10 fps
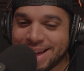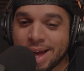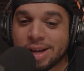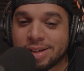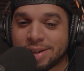
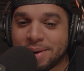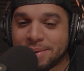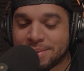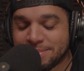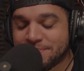
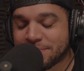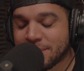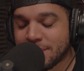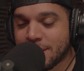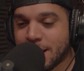so
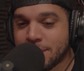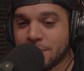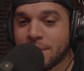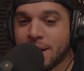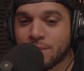I do
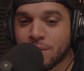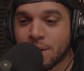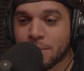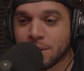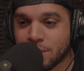have one
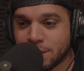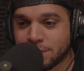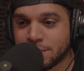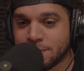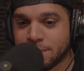more
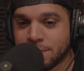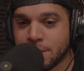question for you.